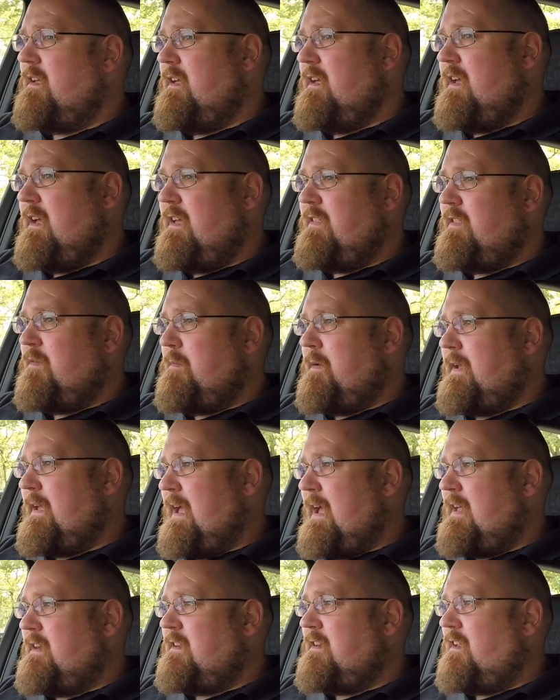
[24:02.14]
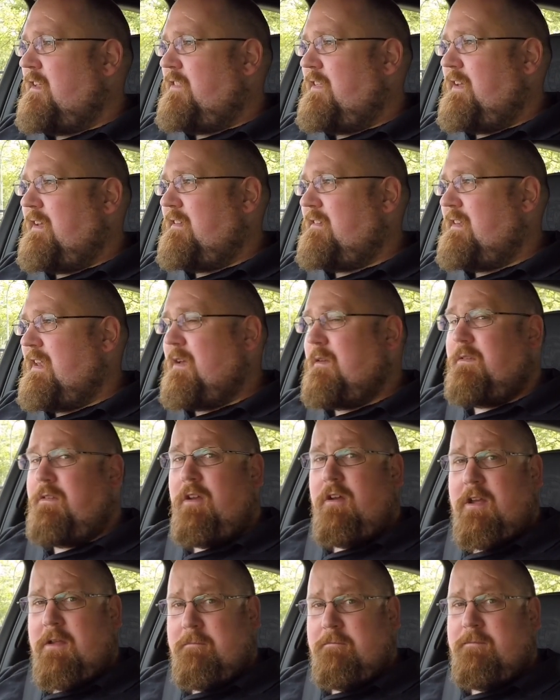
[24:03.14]
in the Macan, and I think it's now
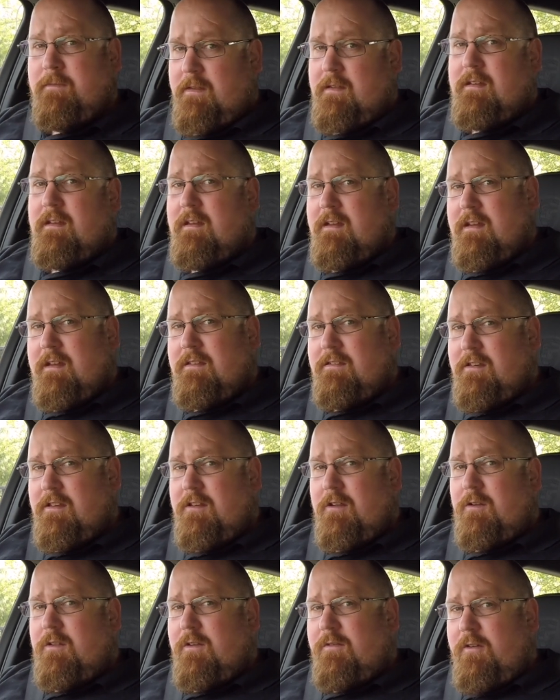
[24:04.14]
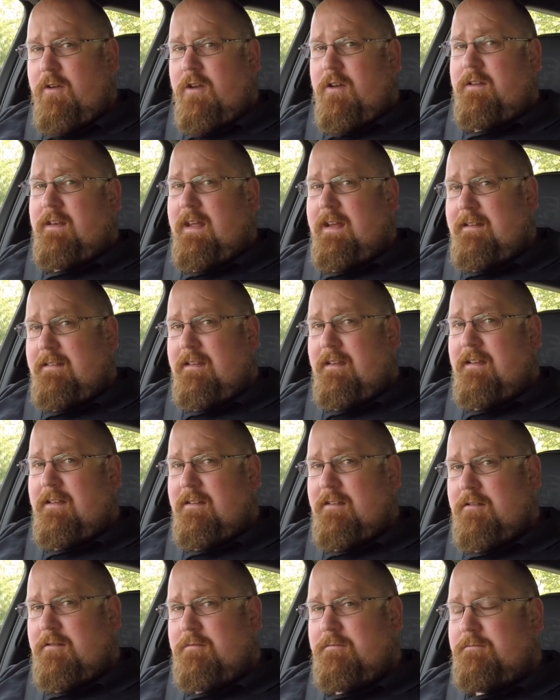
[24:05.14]
time to do the verdict.
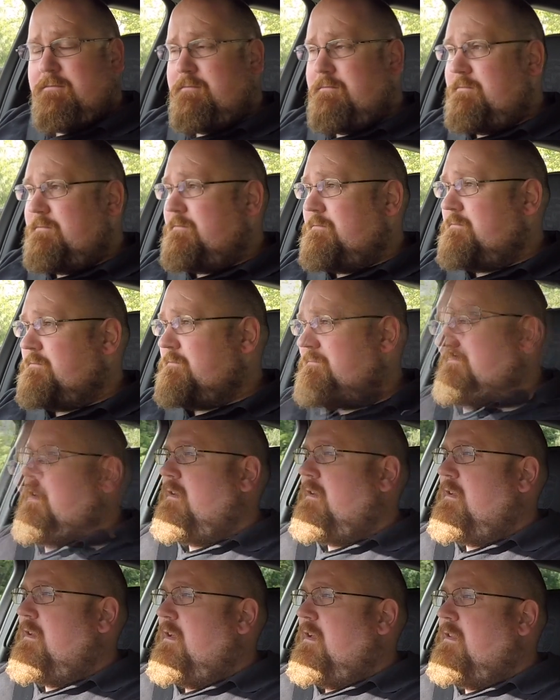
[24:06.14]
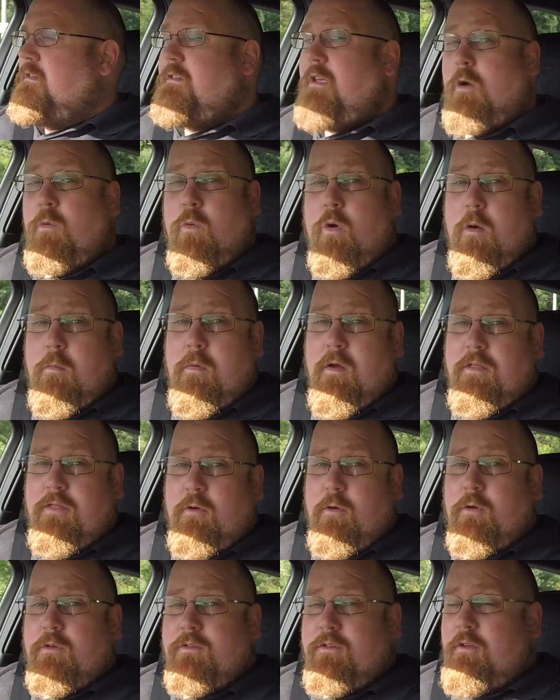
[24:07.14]
So what are my
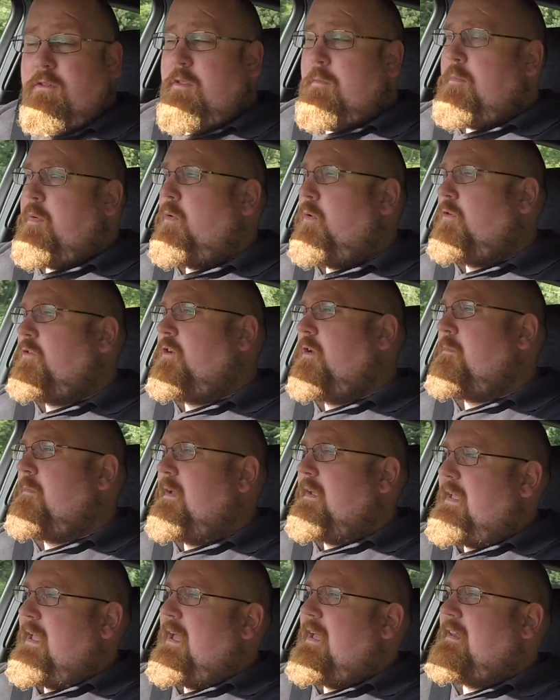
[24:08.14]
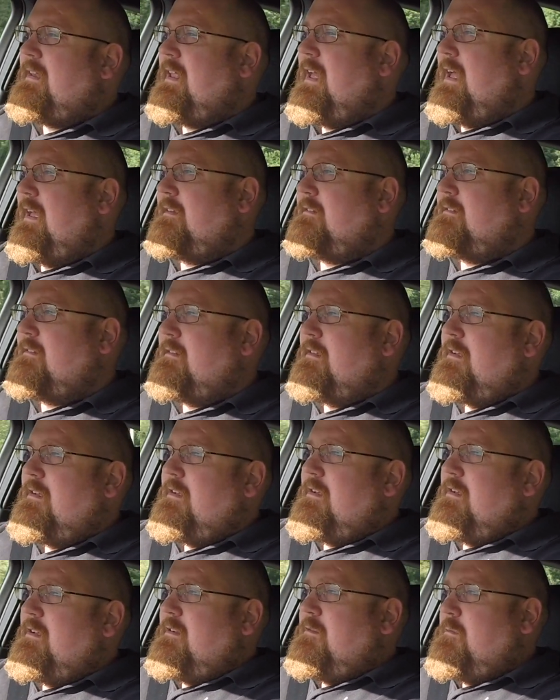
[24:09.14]
thoughts on the Porsche Macan S?
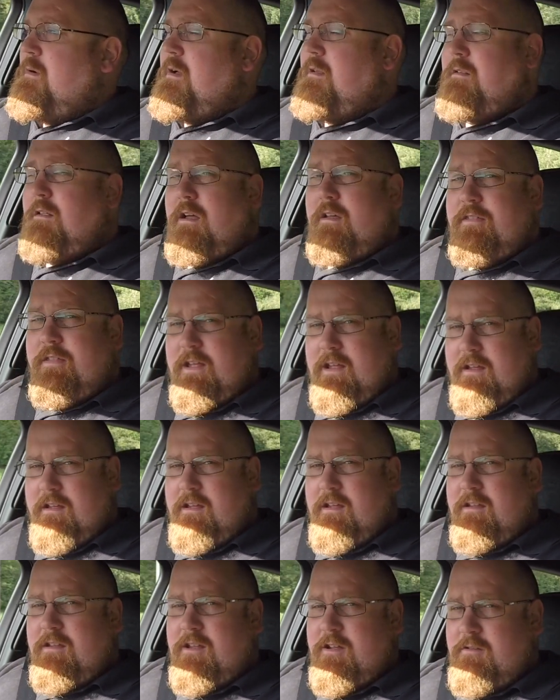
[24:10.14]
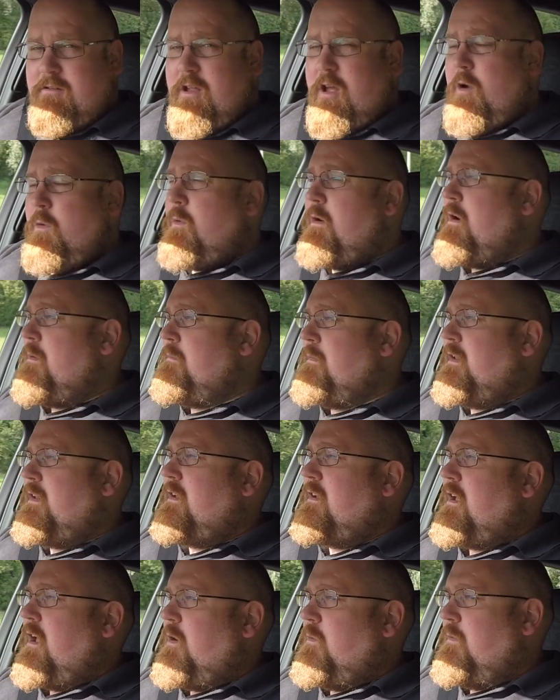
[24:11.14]
Well, I think you know where I'm going to
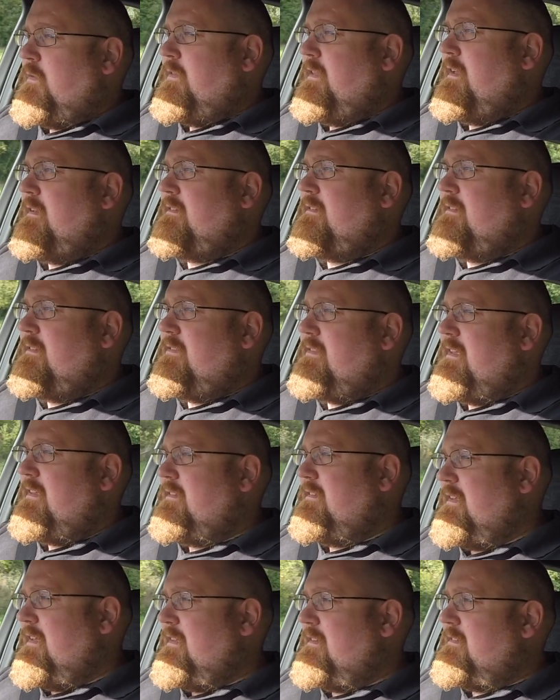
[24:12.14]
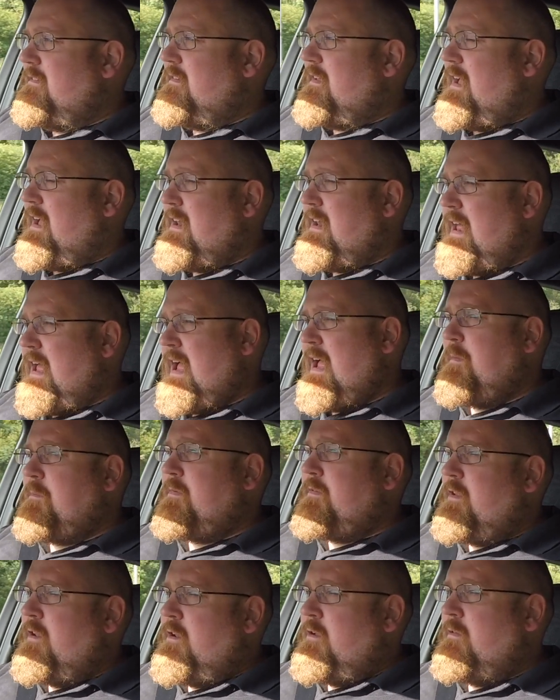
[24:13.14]
go with this. This is an
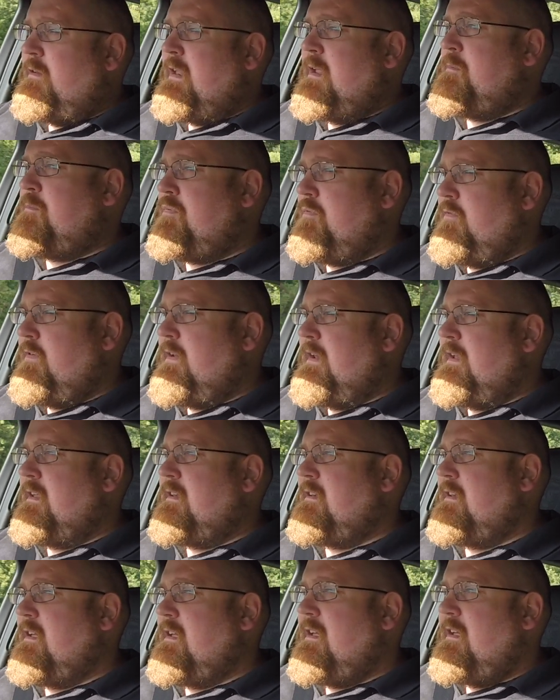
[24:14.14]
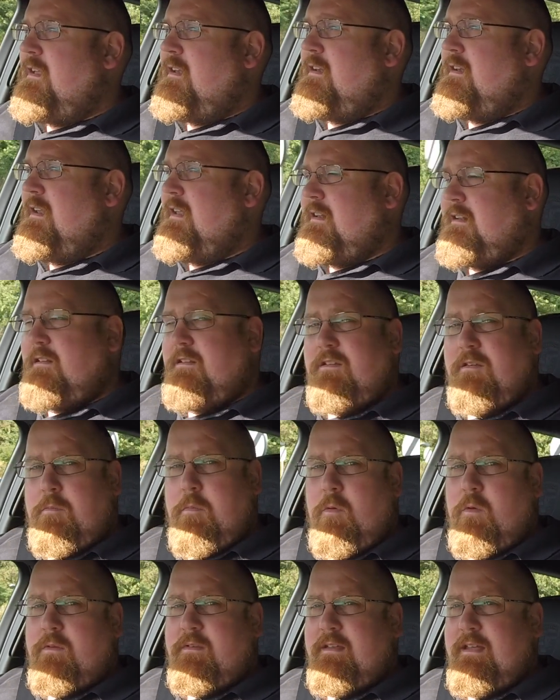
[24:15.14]
absolutely brilliant little
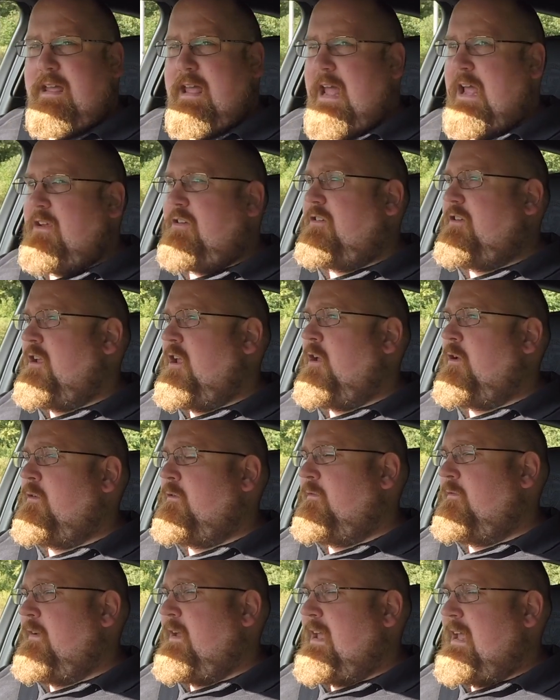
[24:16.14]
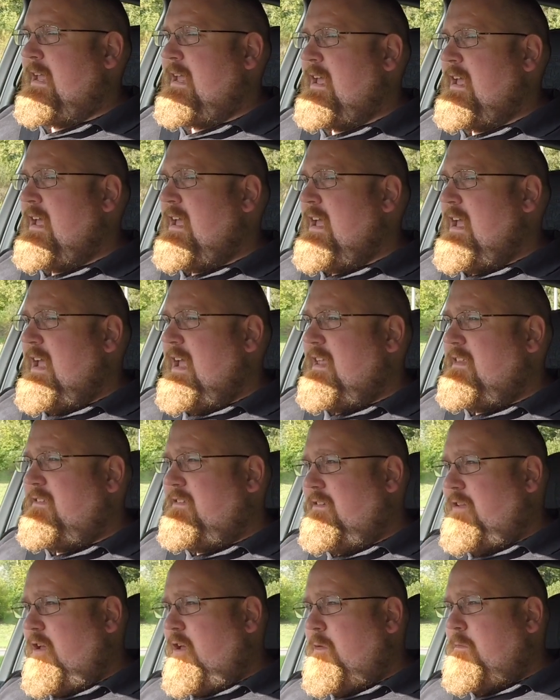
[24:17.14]
sporty SUV. In
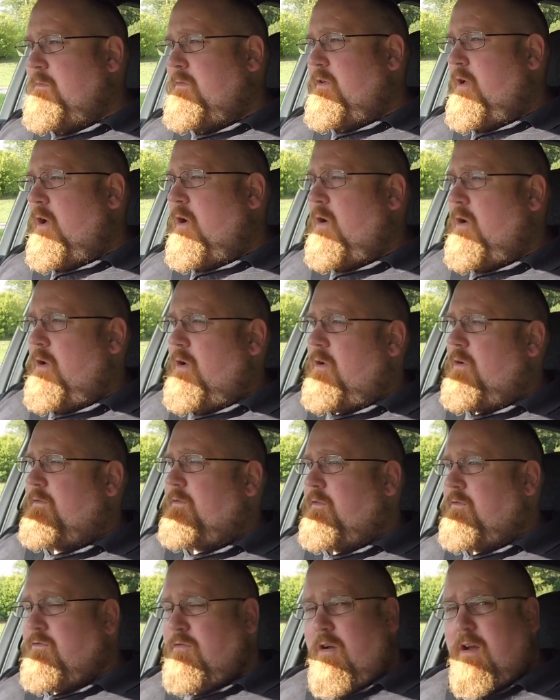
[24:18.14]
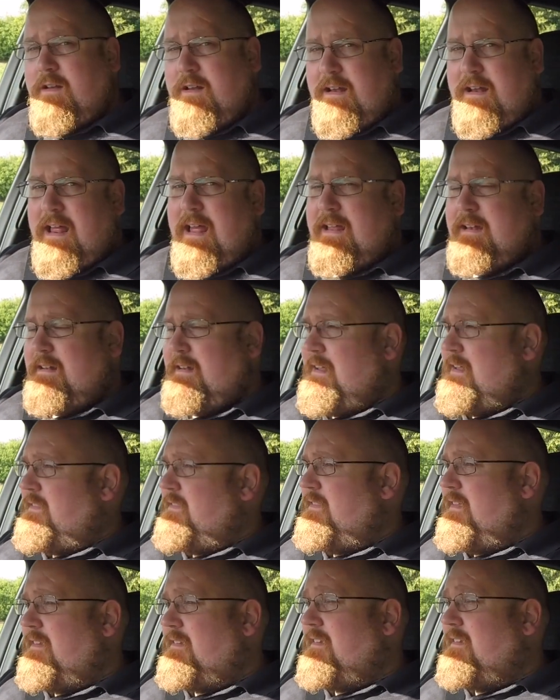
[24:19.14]
terms of ride and handling,
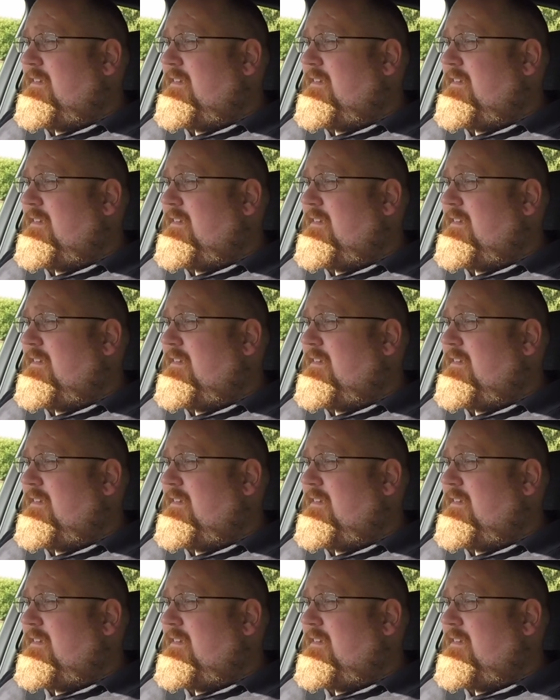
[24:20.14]
this is